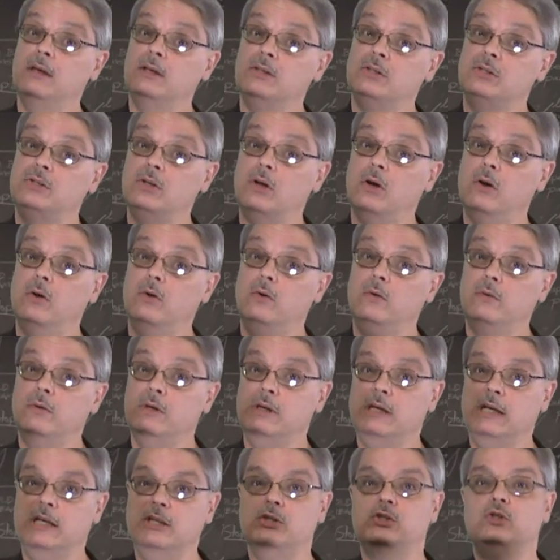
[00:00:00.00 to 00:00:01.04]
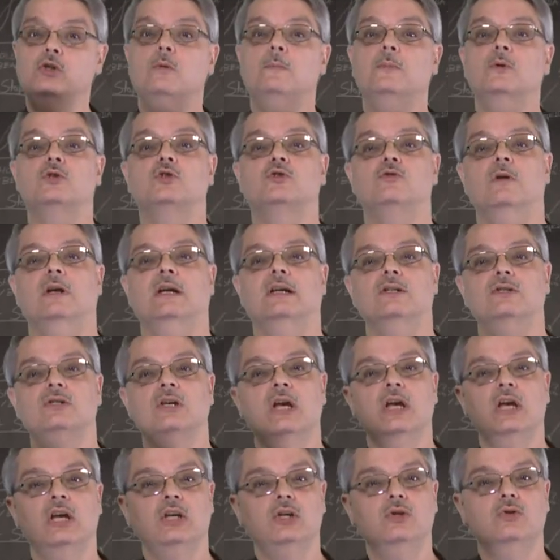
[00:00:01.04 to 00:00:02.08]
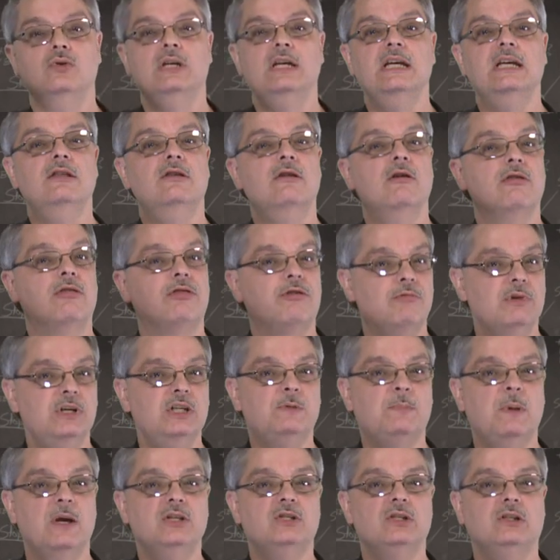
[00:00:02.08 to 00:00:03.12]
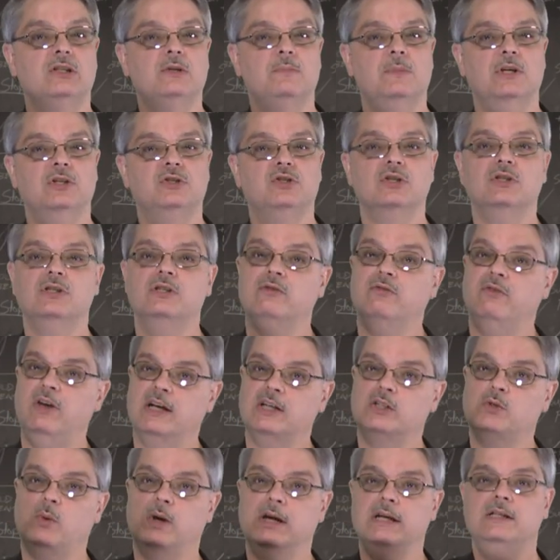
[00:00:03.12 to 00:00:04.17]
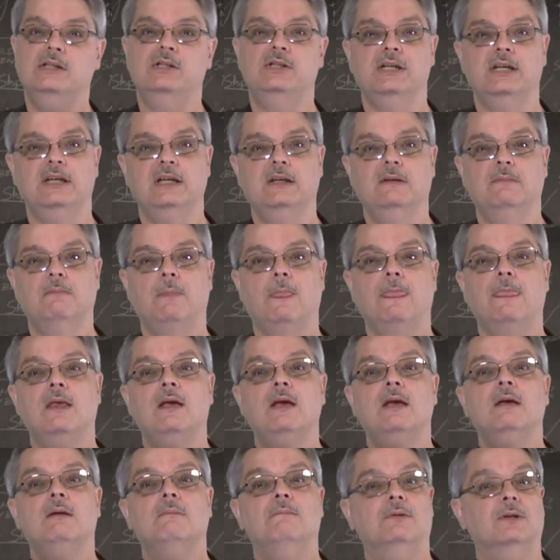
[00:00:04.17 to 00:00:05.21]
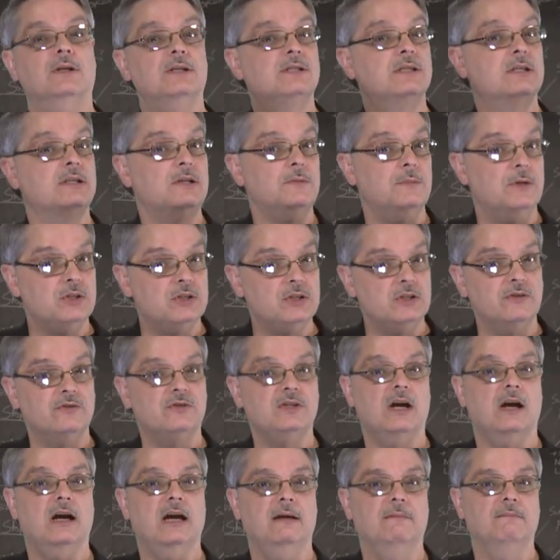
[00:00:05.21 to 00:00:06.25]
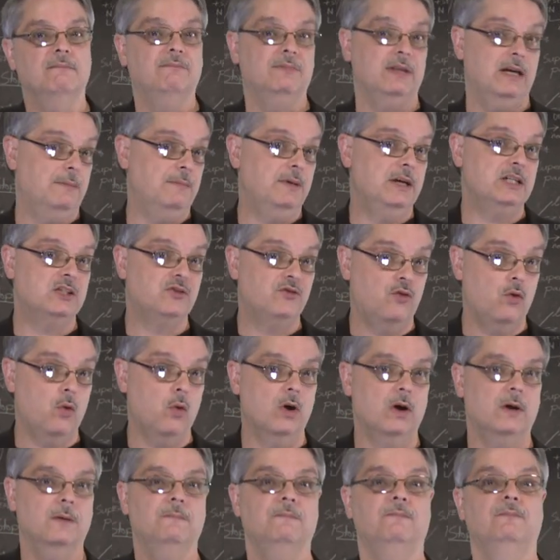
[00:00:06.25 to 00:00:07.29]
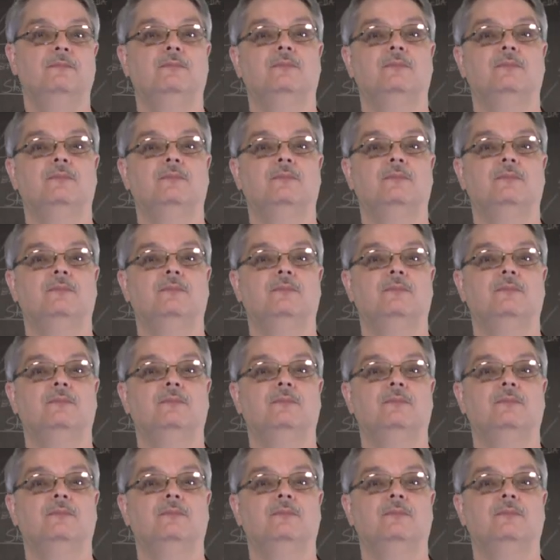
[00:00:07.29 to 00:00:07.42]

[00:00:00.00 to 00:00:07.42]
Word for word: So, in superstrings, you need 3 spatial dimensions of x, y, and z, plus the dimension of time. That makes 4.